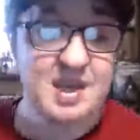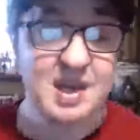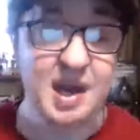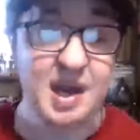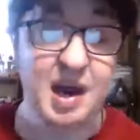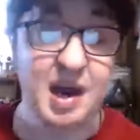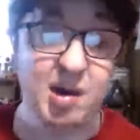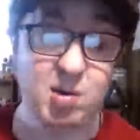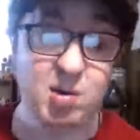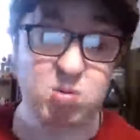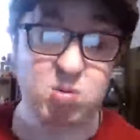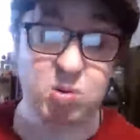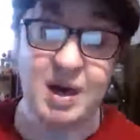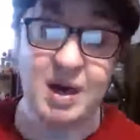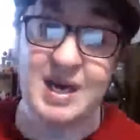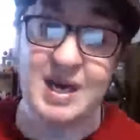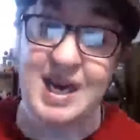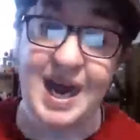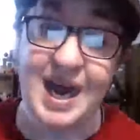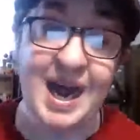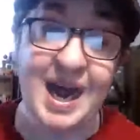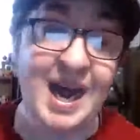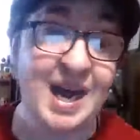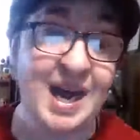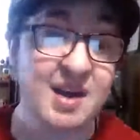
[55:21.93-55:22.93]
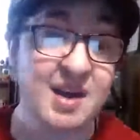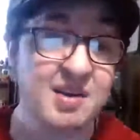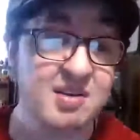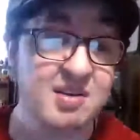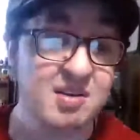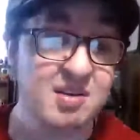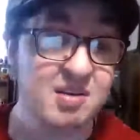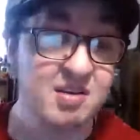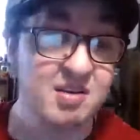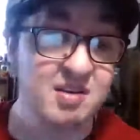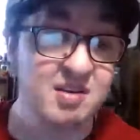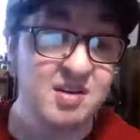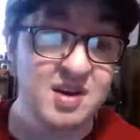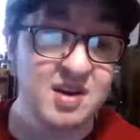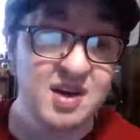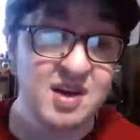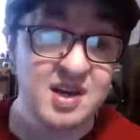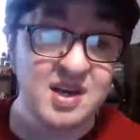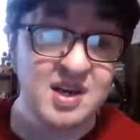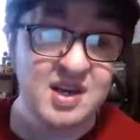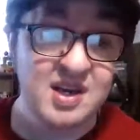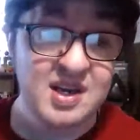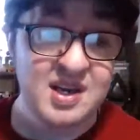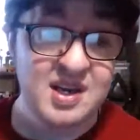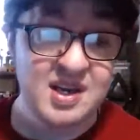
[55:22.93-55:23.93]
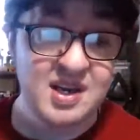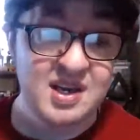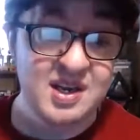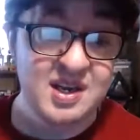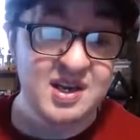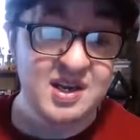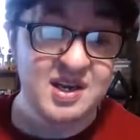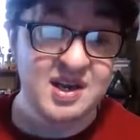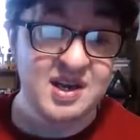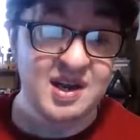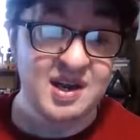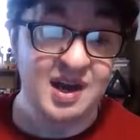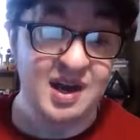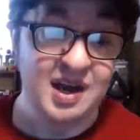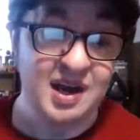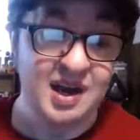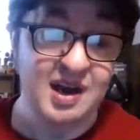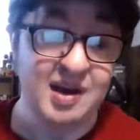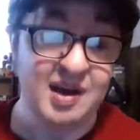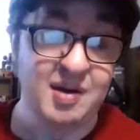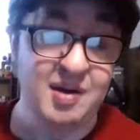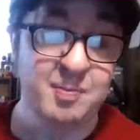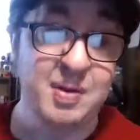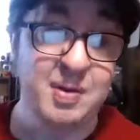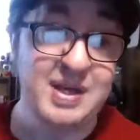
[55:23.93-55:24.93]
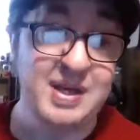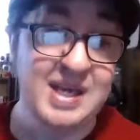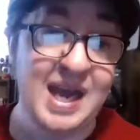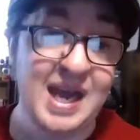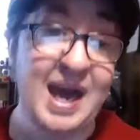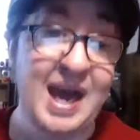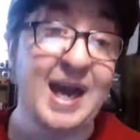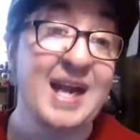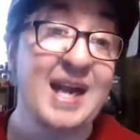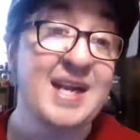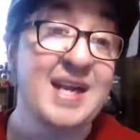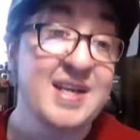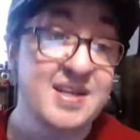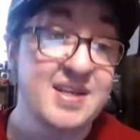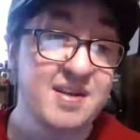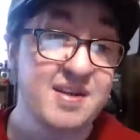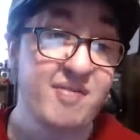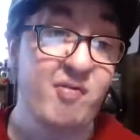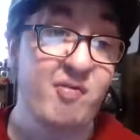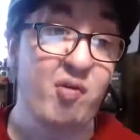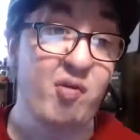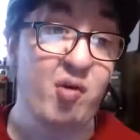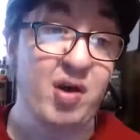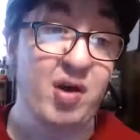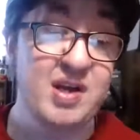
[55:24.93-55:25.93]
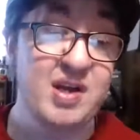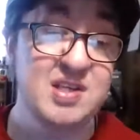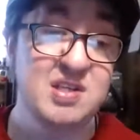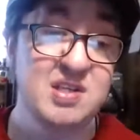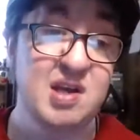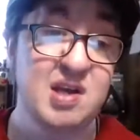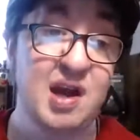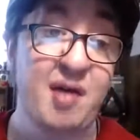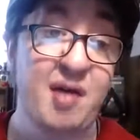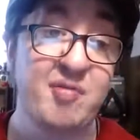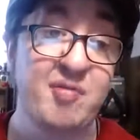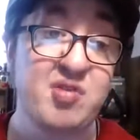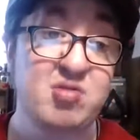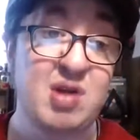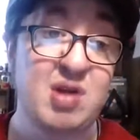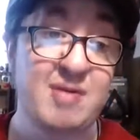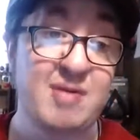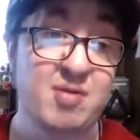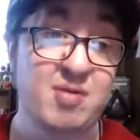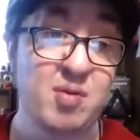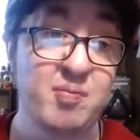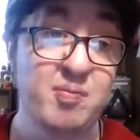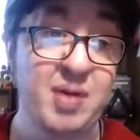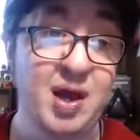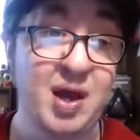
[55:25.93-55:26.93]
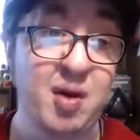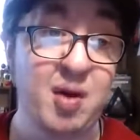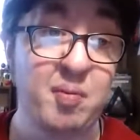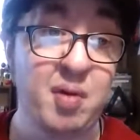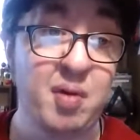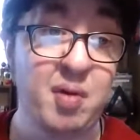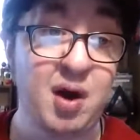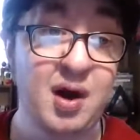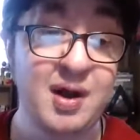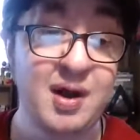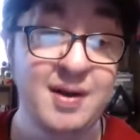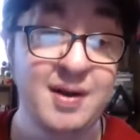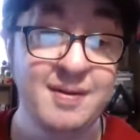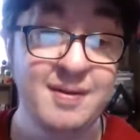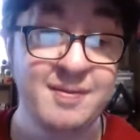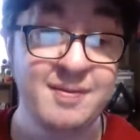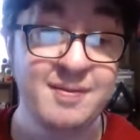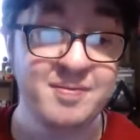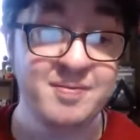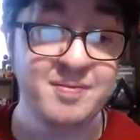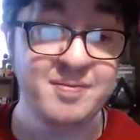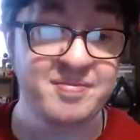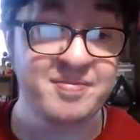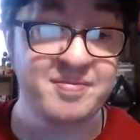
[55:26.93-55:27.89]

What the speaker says: A great actor. But yeah, he did the voice of Trevor Belmont.